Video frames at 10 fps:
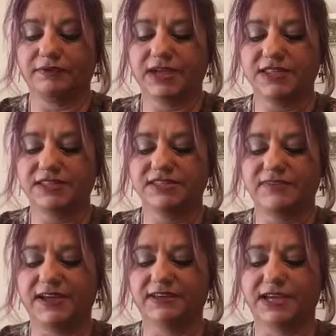got this
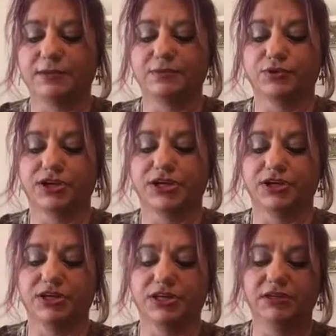file down pretty
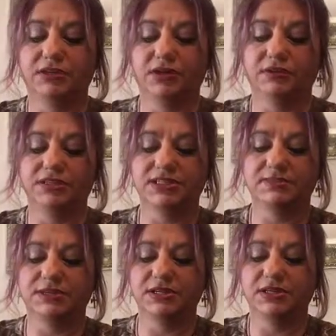good on this
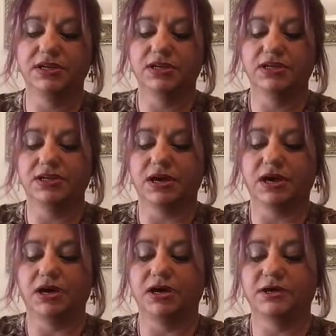one,
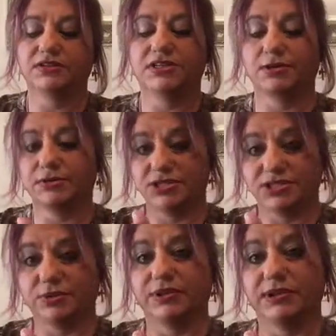so which is
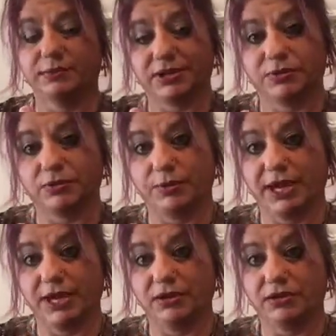the one that I'm going to
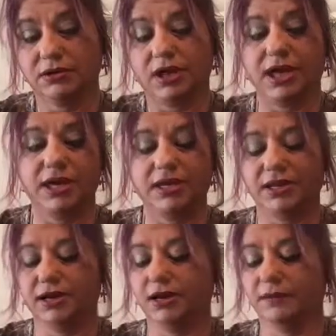repair. And
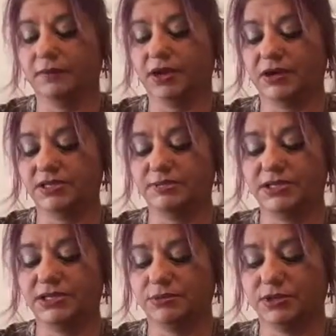I'll explain
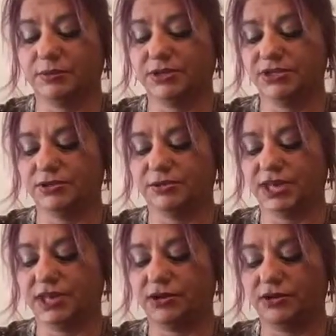to you what I'm going to do with
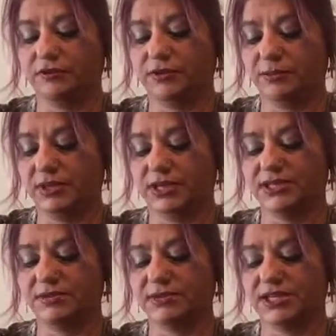that here in a few
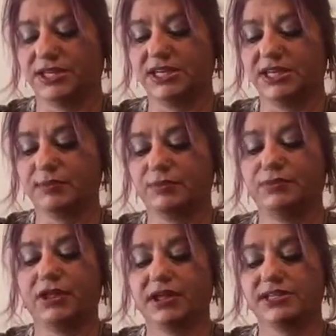minutes once I get done. But
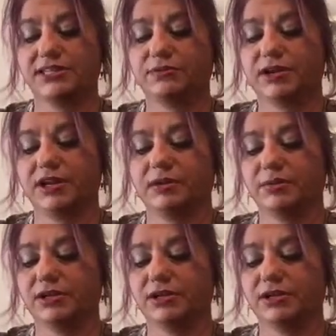like I said, right now I'm